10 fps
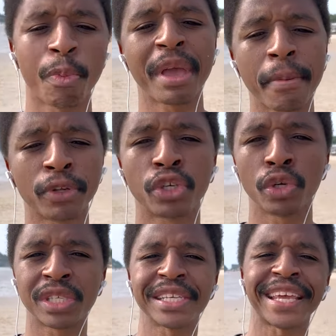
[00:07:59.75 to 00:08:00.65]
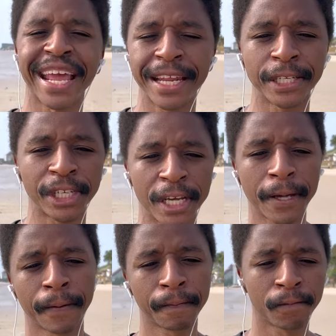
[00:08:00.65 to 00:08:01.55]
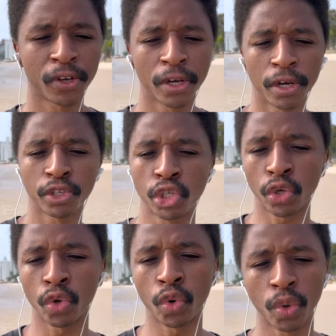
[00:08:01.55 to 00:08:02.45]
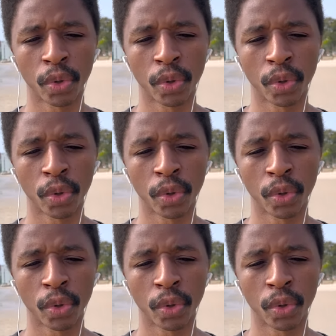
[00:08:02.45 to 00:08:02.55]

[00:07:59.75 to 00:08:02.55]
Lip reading: be able to use this energy to